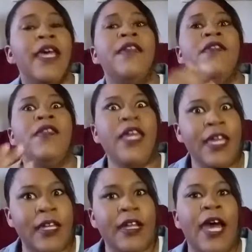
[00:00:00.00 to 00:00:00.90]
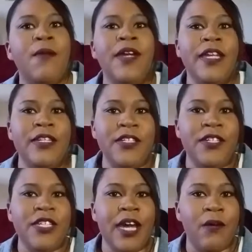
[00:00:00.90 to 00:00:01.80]
And then I will get into
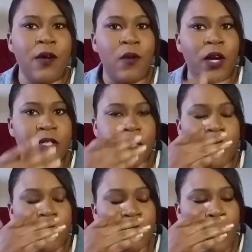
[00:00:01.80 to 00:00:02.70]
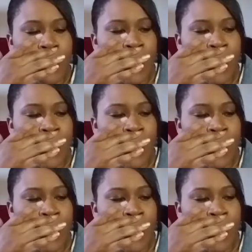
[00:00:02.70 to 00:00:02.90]
the shower and wash it off.